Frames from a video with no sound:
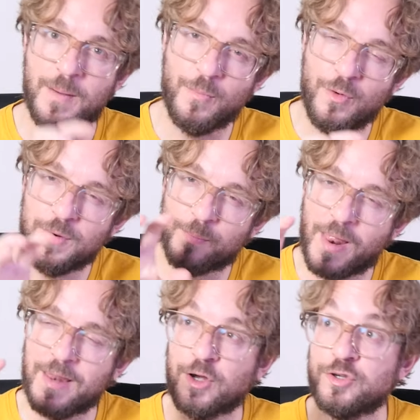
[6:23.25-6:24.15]
moon
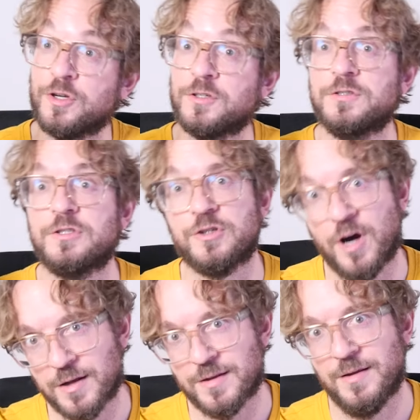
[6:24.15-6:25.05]
planet conjunction
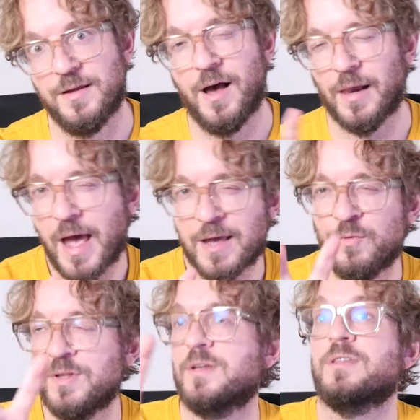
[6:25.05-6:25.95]
shot
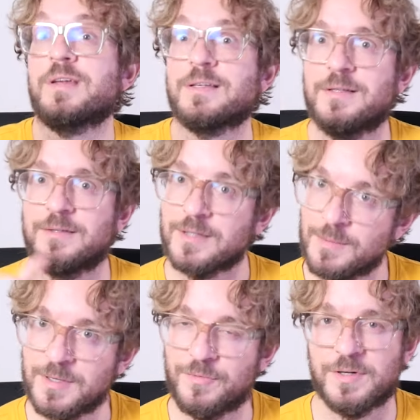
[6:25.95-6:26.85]
aligned with an interesting subject, for